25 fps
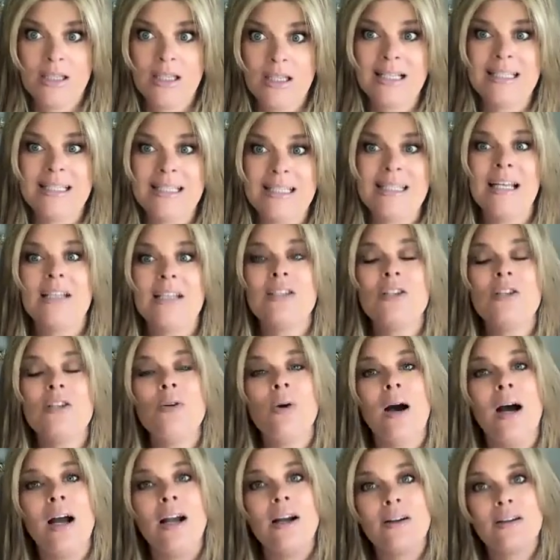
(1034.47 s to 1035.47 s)
that sets
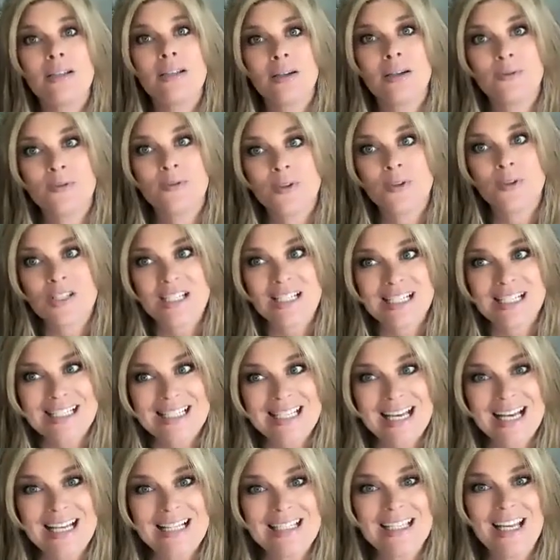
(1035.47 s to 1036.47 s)
new hires up for
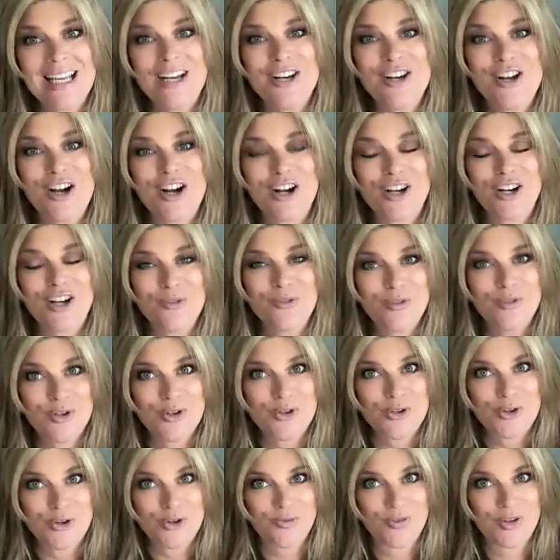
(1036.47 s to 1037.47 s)
success and not
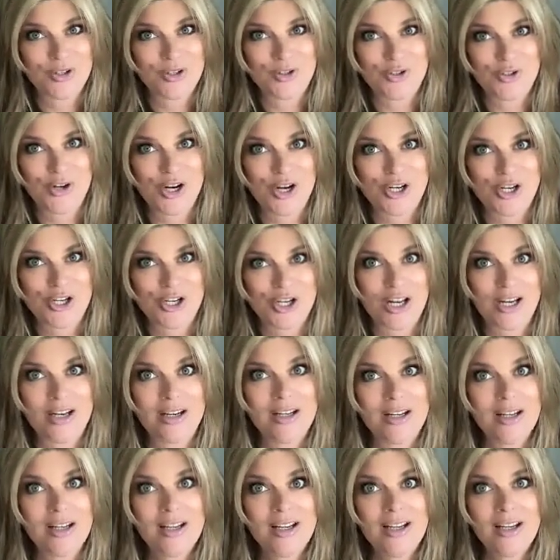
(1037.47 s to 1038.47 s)
confusion or
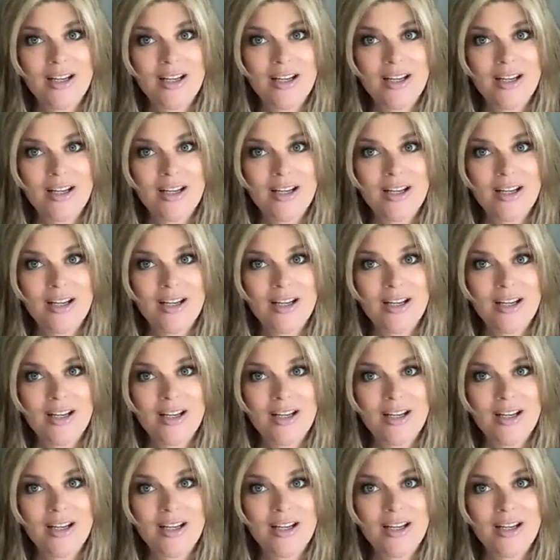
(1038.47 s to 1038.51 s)
frustration.